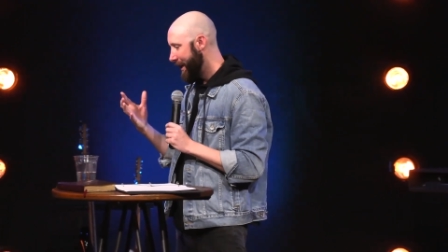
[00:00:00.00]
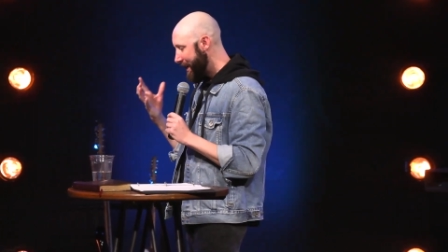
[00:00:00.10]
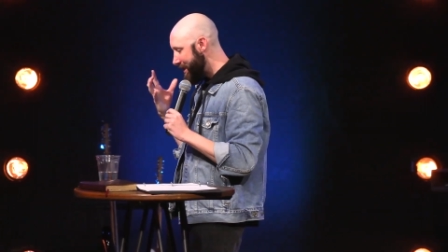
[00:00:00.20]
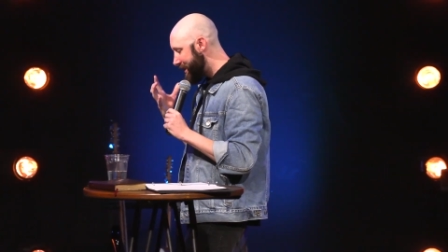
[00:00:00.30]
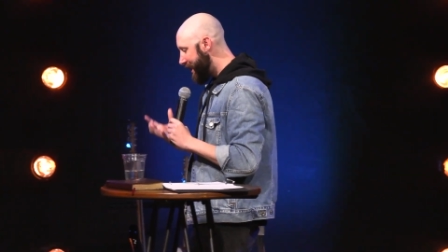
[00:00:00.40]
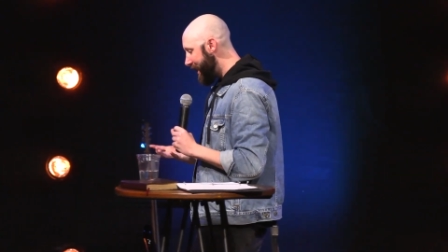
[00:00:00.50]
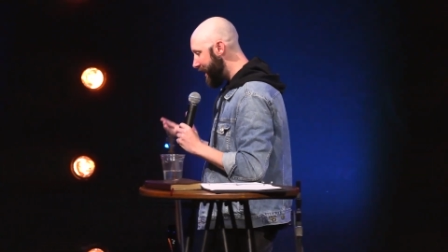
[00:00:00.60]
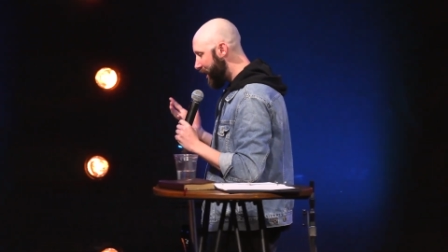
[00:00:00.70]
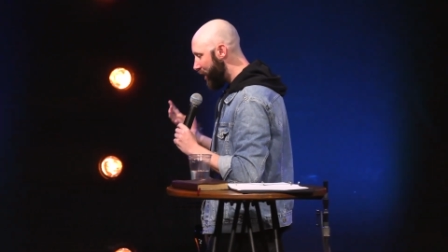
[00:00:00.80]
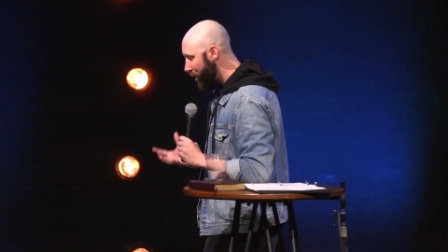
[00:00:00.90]
is
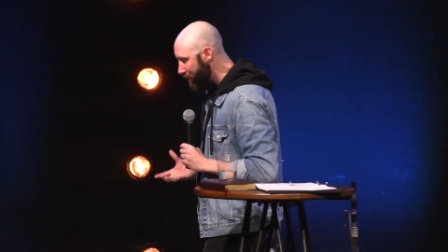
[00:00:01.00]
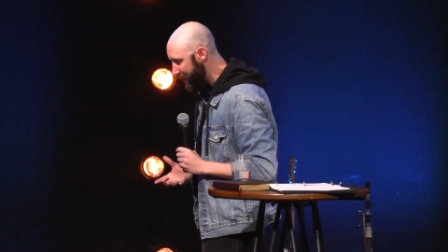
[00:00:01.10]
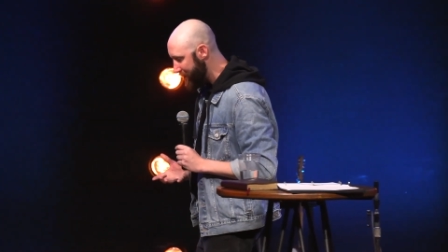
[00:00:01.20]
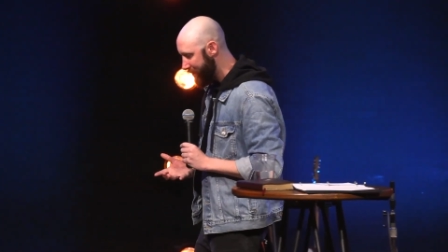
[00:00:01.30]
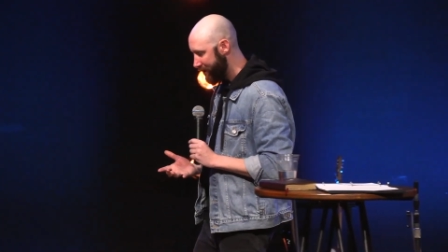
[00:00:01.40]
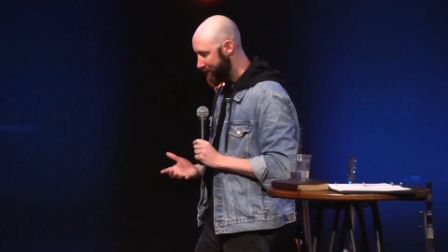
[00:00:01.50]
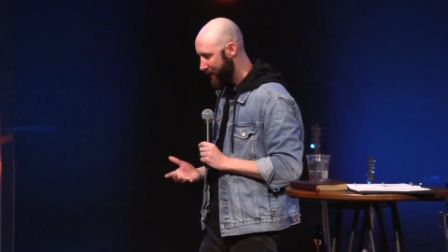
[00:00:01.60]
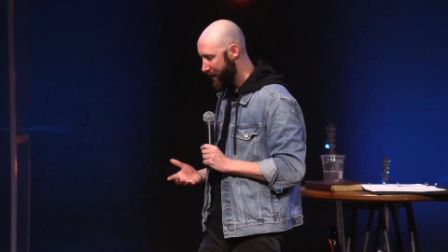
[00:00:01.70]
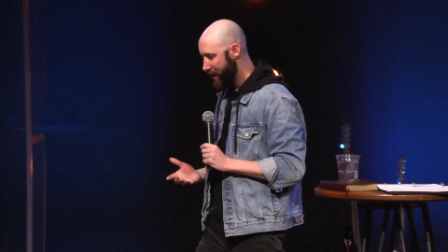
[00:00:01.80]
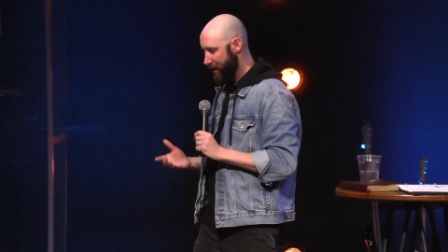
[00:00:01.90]
getting humans
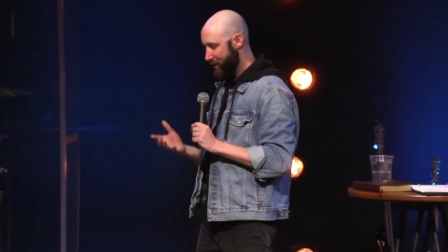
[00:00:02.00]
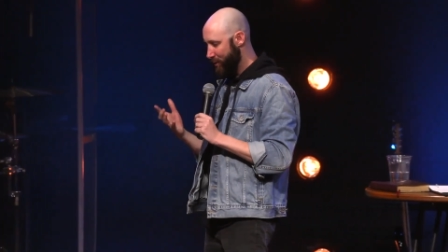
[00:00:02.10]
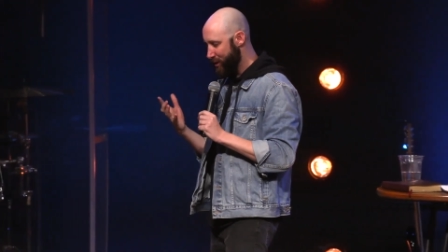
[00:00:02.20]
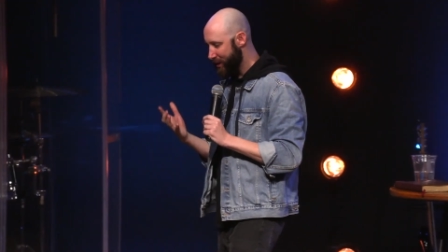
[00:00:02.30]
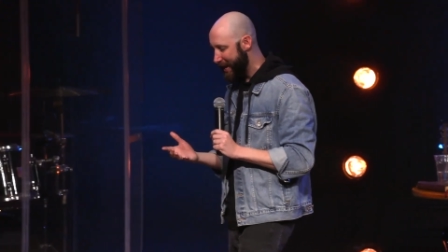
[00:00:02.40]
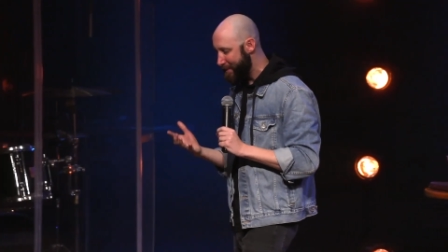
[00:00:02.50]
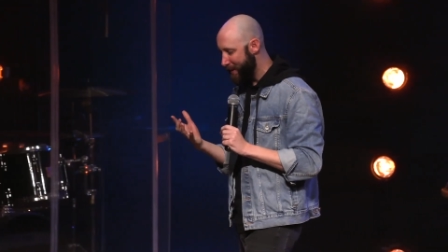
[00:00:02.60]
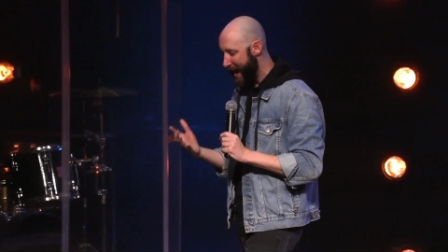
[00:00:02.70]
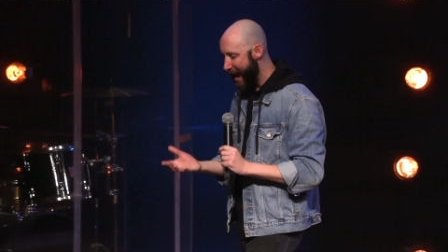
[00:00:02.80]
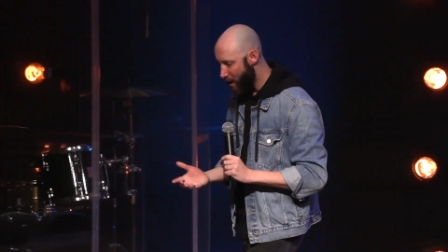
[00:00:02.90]
to step
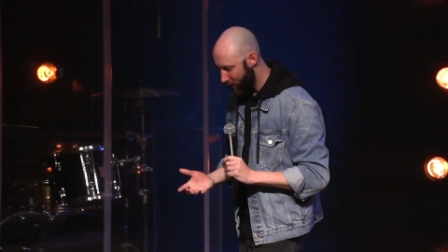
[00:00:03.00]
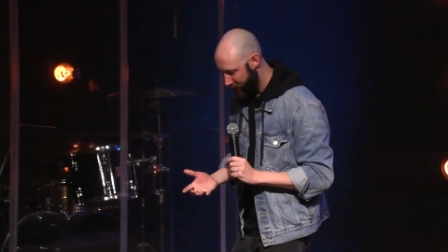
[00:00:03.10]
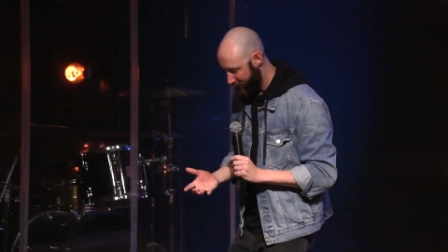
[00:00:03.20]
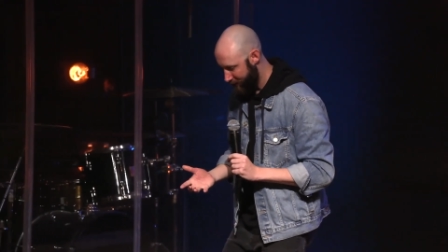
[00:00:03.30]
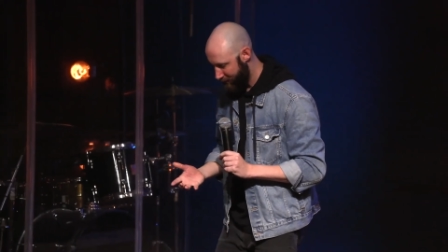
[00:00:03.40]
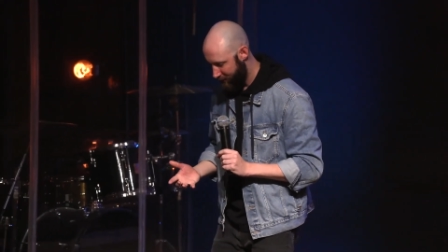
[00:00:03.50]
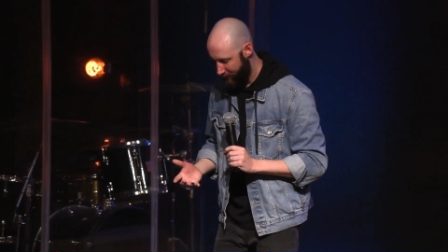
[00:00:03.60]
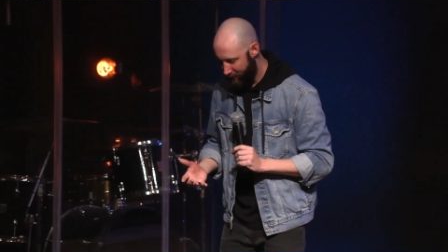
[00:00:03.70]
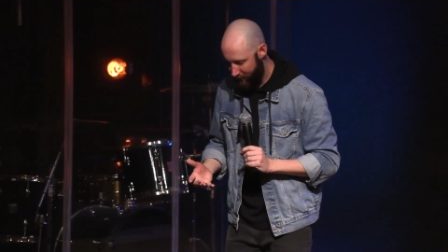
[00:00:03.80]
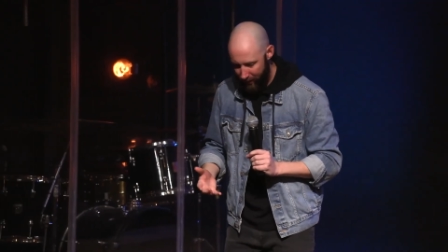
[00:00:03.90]
out
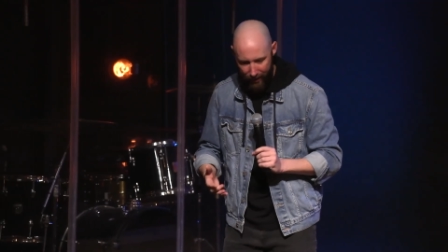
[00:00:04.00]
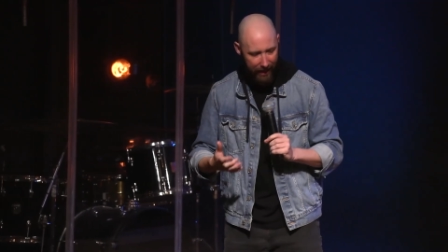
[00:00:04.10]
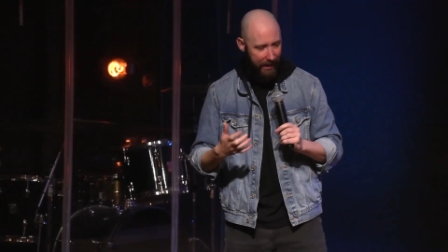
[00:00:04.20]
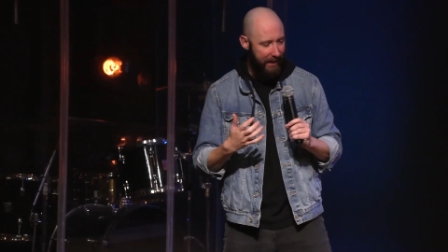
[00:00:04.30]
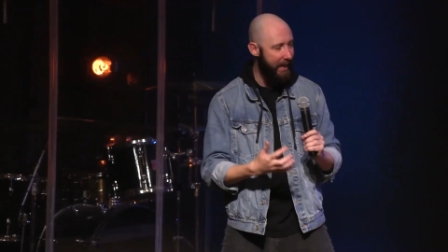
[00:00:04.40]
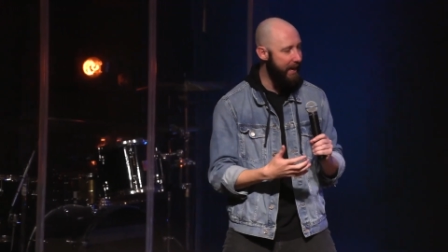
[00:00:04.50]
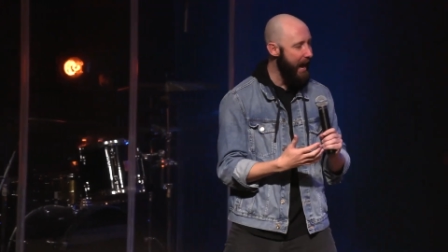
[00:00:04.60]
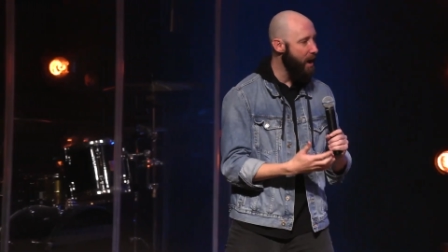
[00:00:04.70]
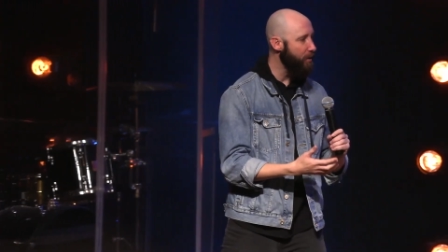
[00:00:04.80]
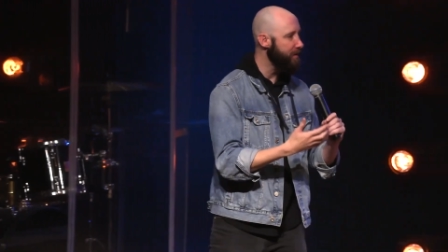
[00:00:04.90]
and get
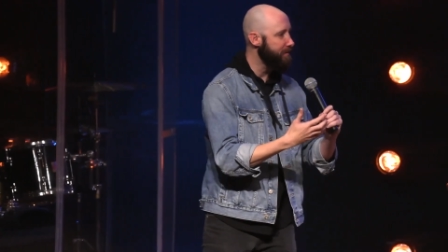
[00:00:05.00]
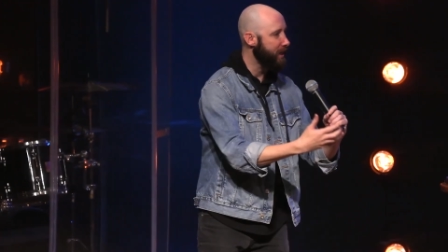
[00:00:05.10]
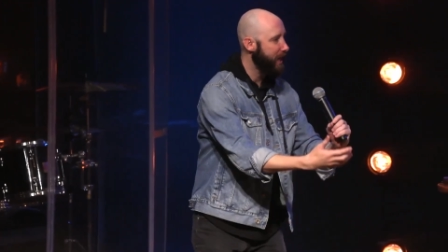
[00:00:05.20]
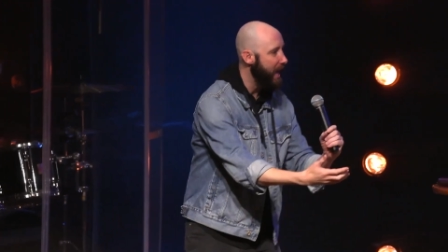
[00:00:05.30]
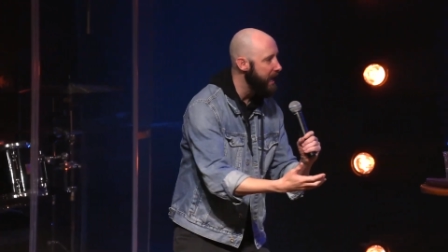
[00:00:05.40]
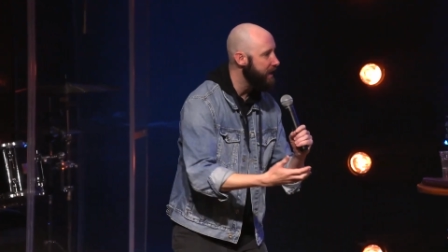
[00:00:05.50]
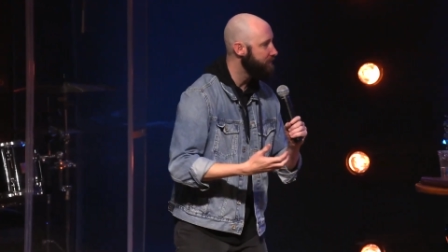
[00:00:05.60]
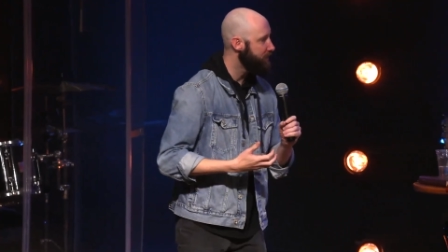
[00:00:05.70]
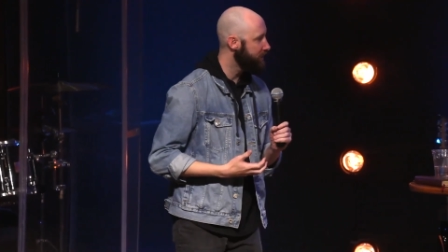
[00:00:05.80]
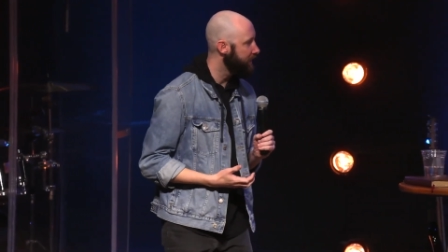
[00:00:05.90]
out of the
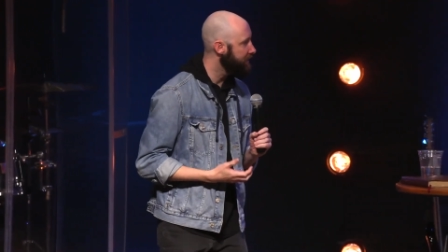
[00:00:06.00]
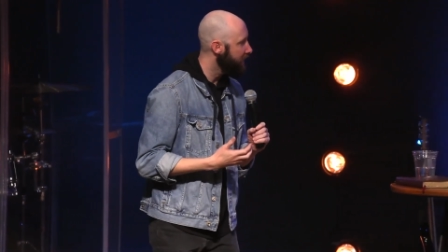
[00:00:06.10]
caves that